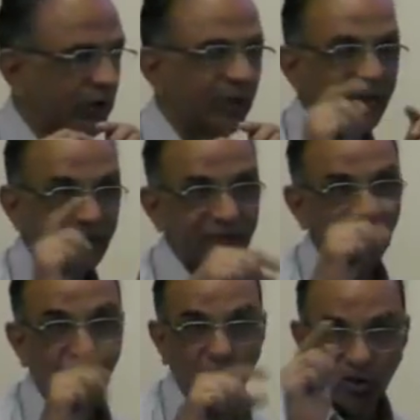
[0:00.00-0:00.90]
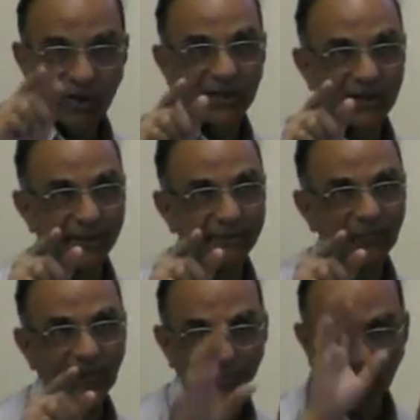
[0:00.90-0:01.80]
okay, when I say go tell them,
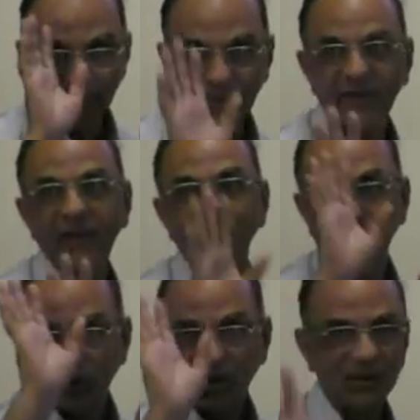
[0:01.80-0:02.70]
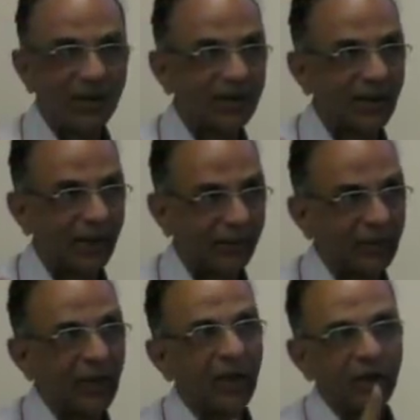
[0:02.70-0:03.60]
I'm repeating for the hundredth time,
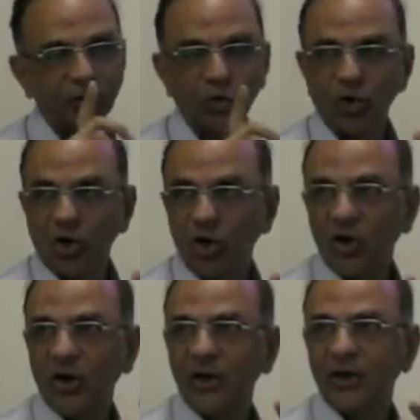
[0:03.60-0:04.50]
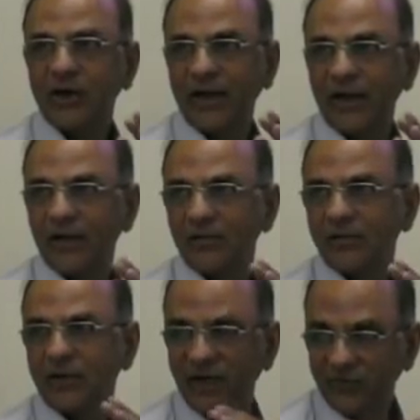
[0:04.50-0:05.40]
you call and tell
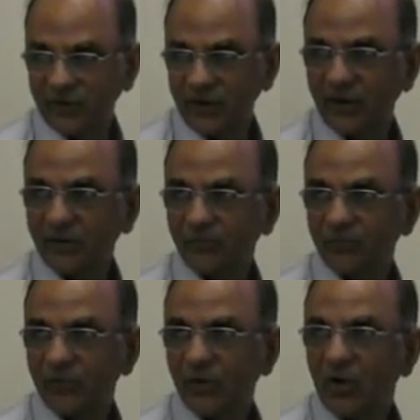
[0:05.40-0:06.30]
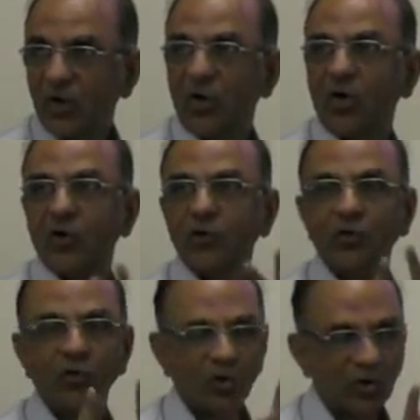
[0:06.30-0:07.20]
the resident or
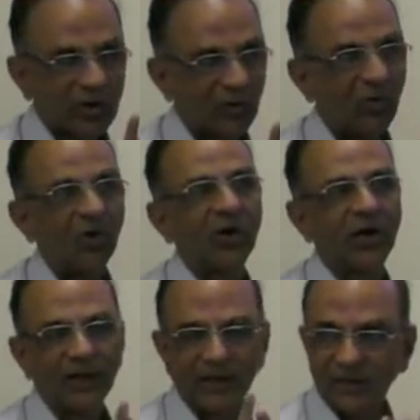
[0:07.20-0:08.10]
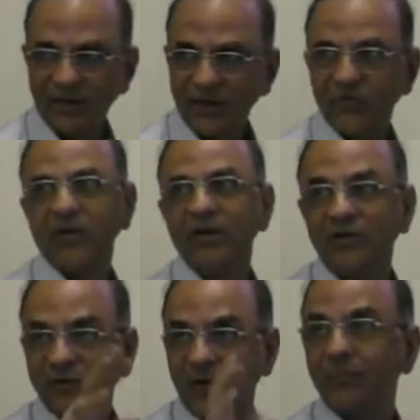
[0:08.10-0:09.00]
you go to the ward and tell the
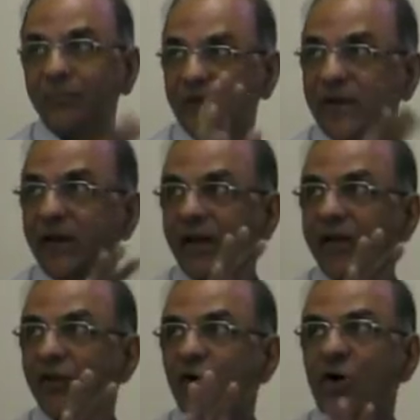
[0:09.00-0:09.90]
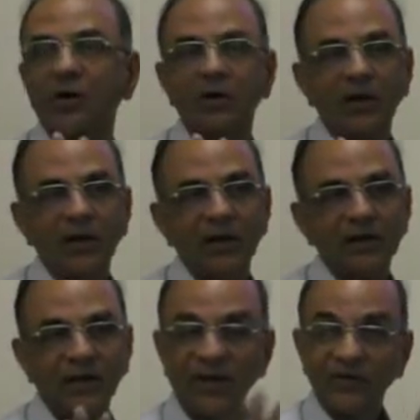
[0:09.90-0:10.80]
resident something is wrong.
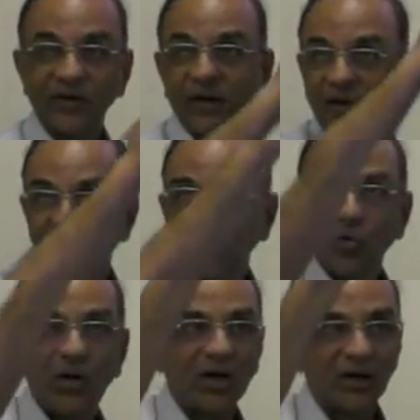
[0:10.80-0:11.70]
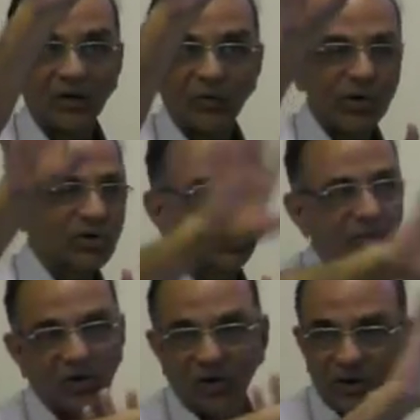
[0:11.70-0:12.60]
The resident is over and washed
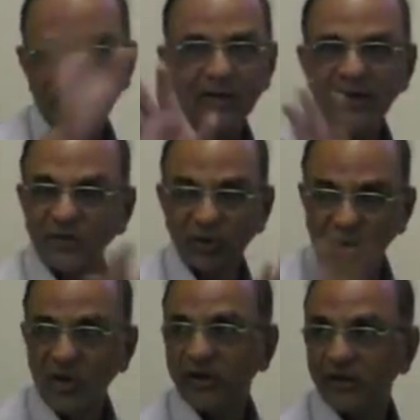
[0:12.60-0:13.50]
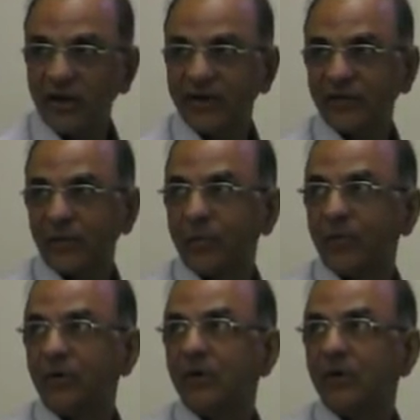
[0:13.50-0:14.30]
up, all that is not acceptable.